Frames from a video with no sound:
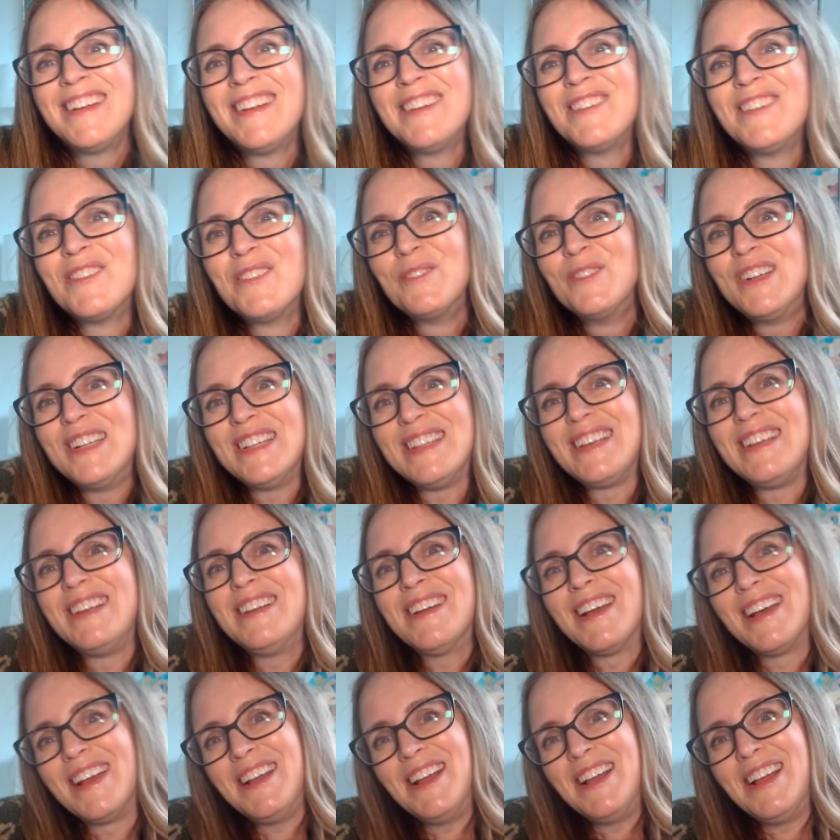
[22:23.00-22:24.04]
Really,
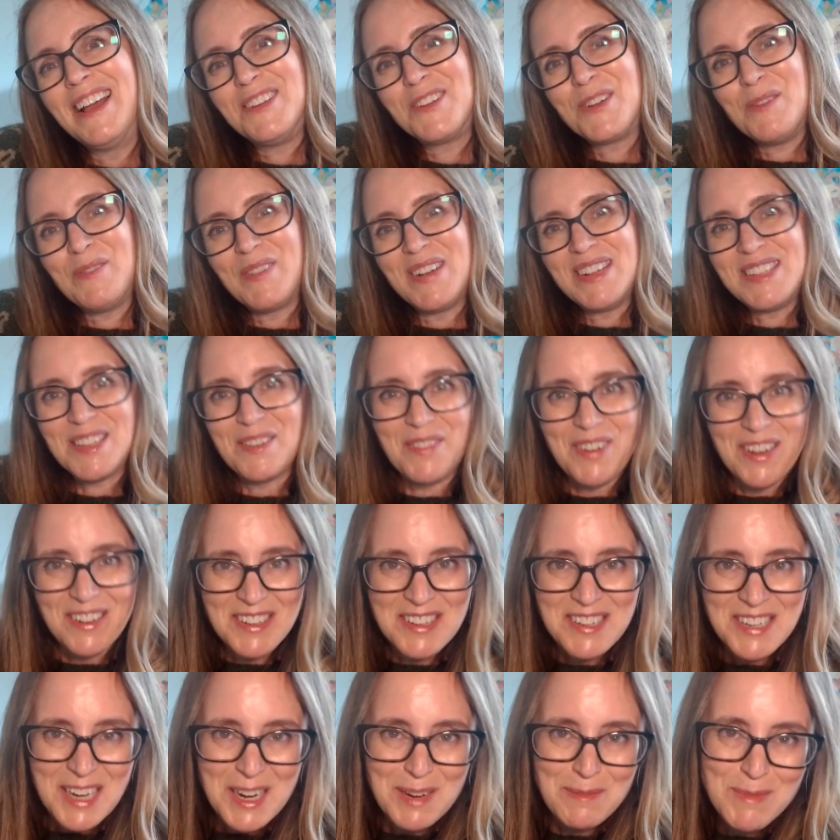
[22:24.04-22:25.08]
I treat myself all
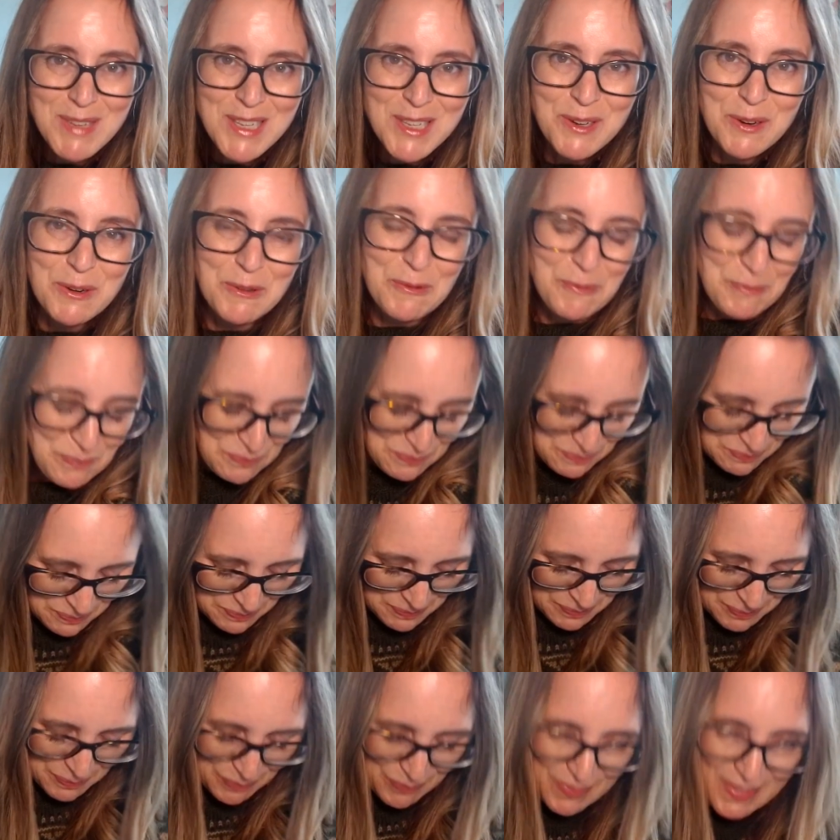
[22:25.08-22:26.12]
the time. So
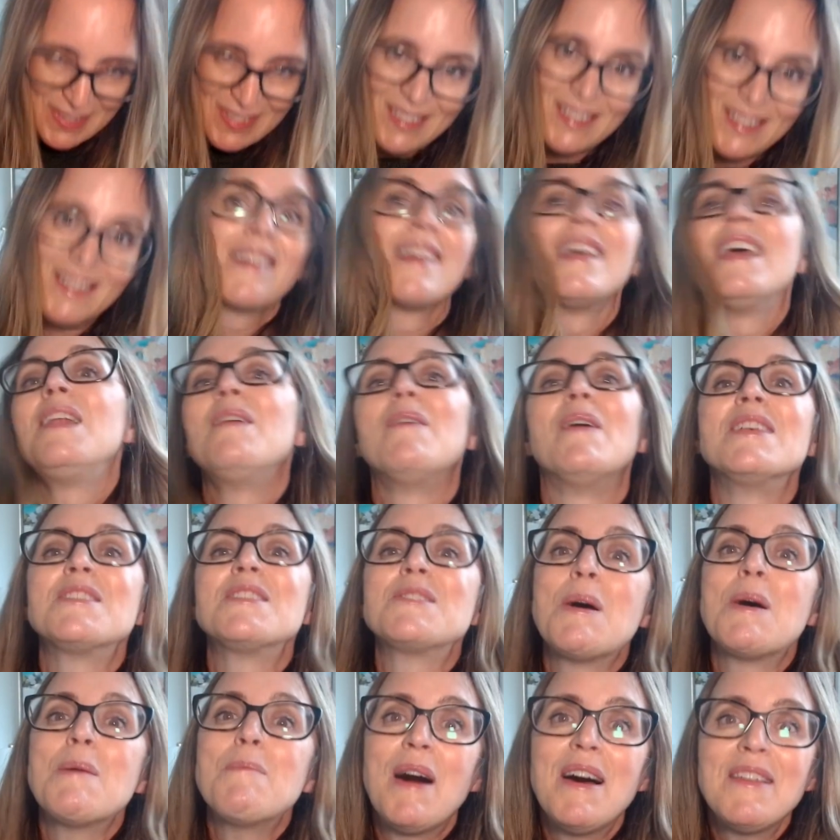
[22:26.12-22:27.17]
anyway,
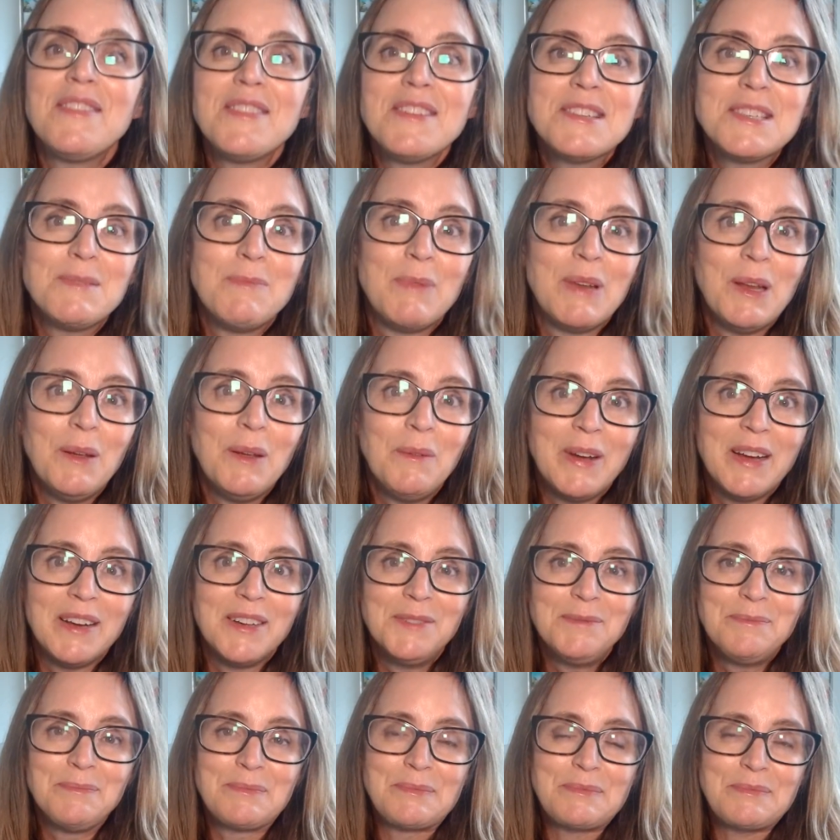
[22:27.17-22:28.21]
so I bought this spinning
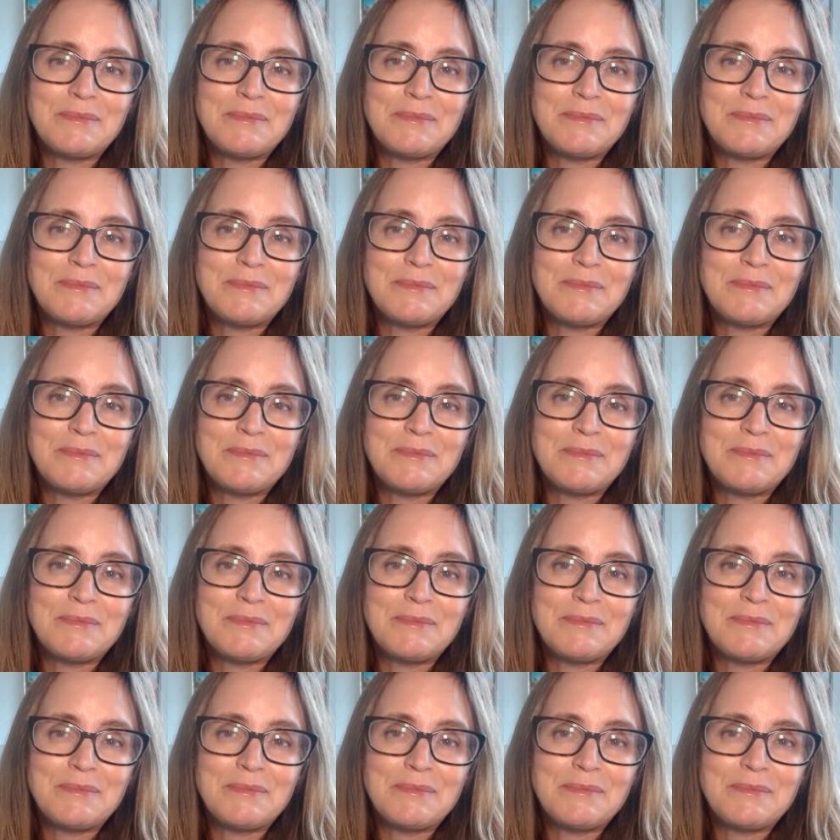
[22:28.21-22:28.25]
wheel,